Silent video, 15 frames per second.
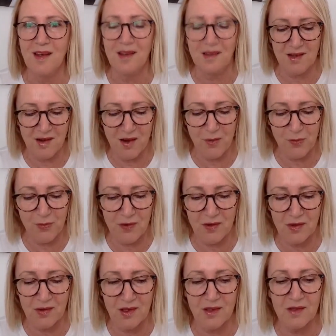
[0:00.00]
And I
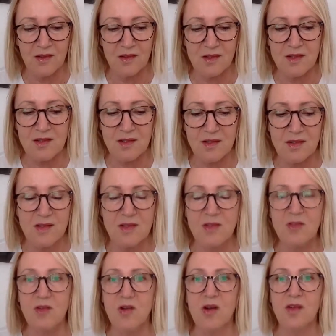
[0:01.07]
feel that in this
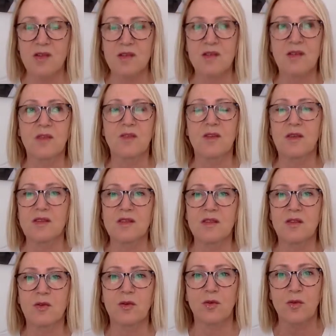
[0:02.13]
season, God is giving us
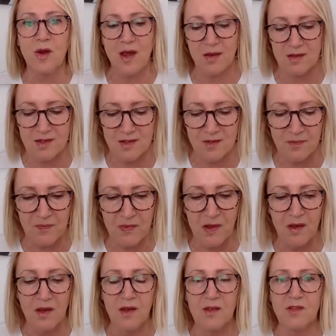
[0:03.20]
the grace
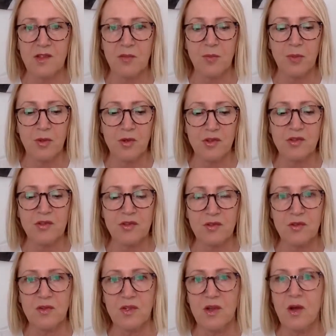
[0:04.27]
to push
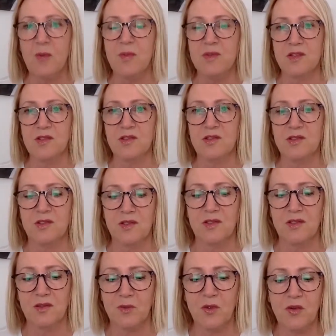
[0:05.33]
through the opposition.
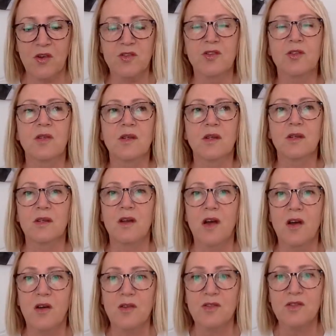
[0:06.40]
We're not doing it in
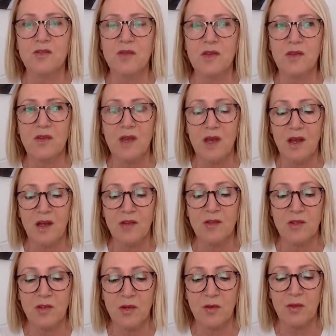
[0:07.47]
our own strength. And
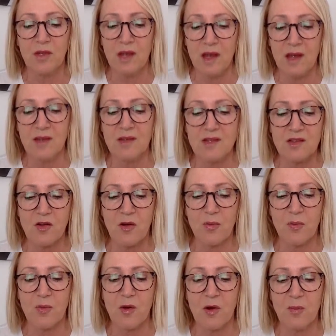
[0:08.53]
you know what Hannah's op-
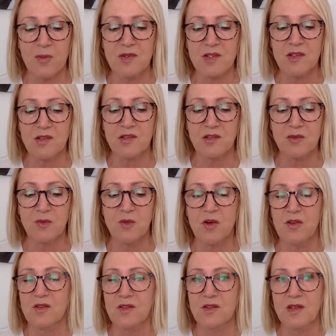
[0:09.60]
opposition
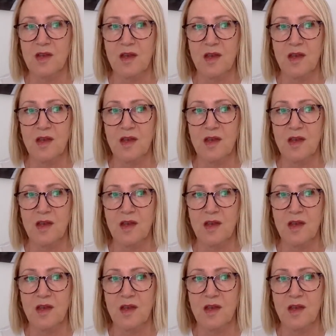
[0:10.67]
was?